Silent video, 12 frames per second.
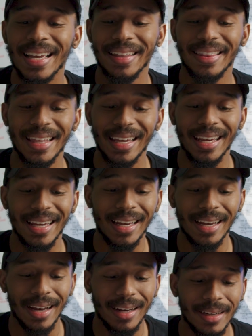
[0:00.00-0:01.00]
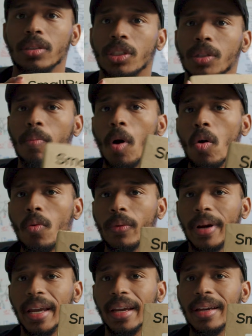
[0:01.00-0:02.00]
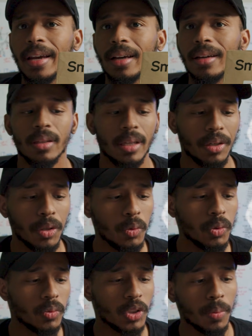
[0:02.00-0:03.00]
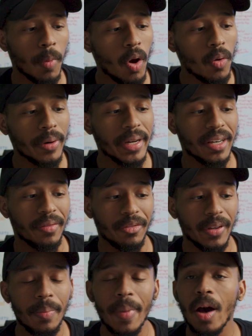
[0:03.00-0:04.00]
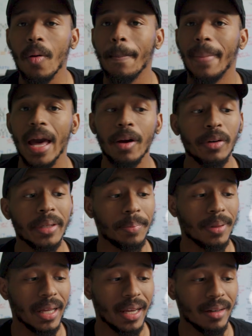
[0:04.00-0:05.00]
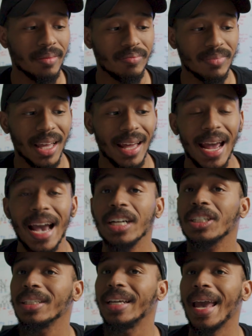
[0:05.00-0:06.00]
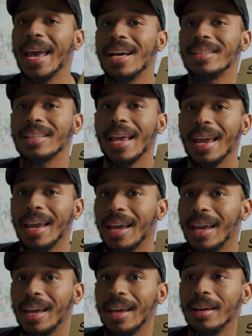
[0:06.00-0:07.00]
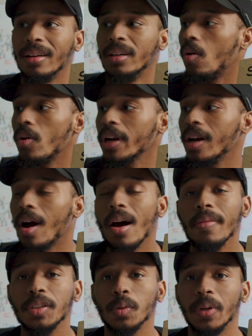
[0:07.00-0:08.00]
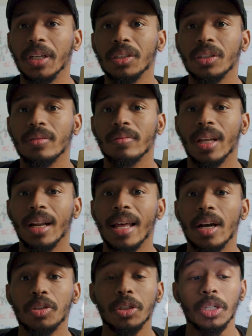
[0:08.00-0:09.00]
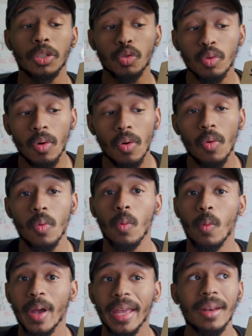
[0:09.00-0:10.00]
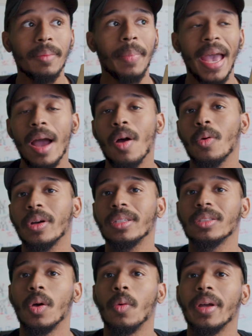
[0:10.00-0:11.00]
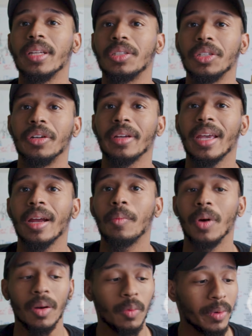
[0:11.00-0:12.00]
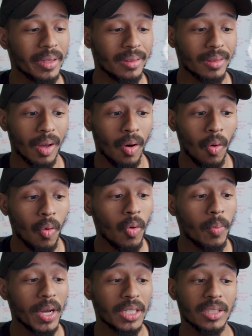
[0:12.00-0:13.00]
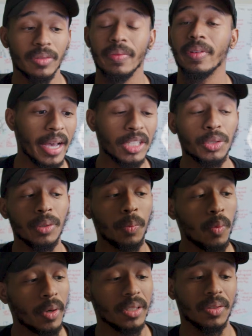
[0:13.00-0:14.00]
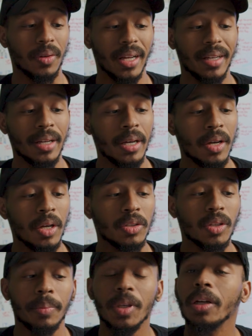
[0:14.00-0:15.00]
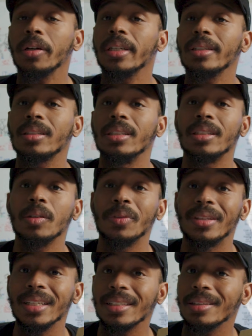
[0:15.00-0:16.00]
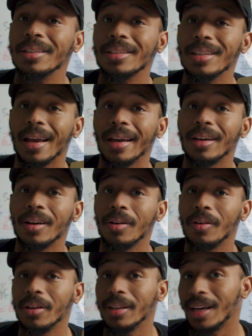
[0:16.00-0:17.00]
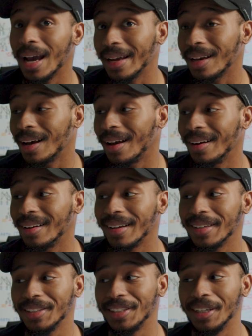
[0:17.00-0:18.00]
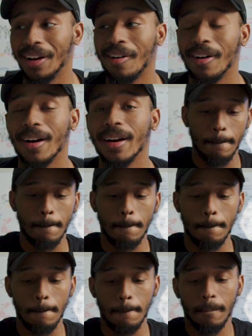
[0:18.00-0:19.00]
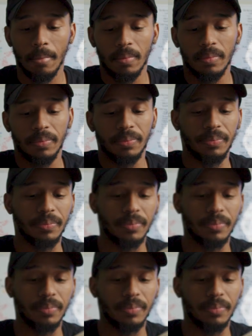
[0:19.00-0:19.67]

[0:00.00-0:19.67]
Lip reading: the SmallRig, the new SmallRig V-Mount Battery Plate that actually has a on and off switch that allows you to control when power is going to your camera with a whole bunch of extra ports on it. So I'm curious to see what this looks like on the Nikon ZR. Okay.